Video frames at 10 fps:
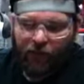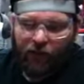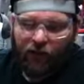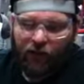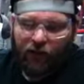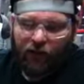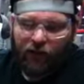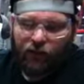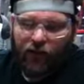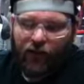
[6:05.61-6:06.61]

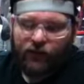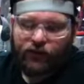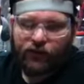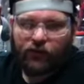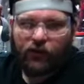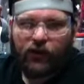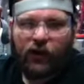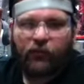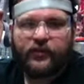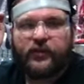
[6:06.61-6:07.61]
you guys should look
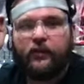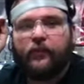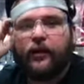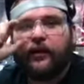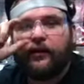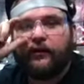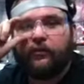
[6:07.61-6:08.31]
up some